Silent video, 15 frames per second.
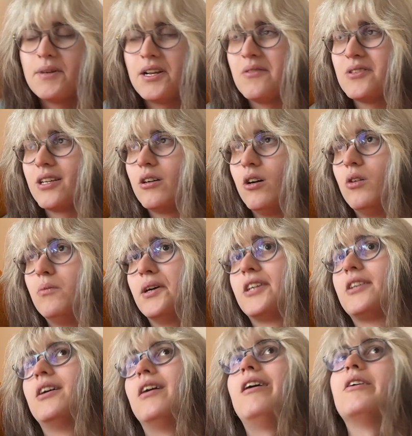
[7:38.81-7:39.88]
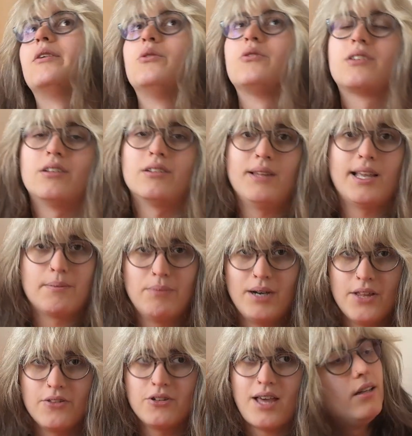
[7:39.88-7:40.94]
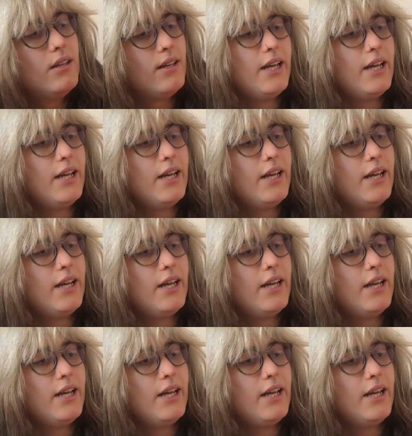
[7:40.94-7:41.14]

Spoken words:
and I was like, oh my god, who's gonna like bother that?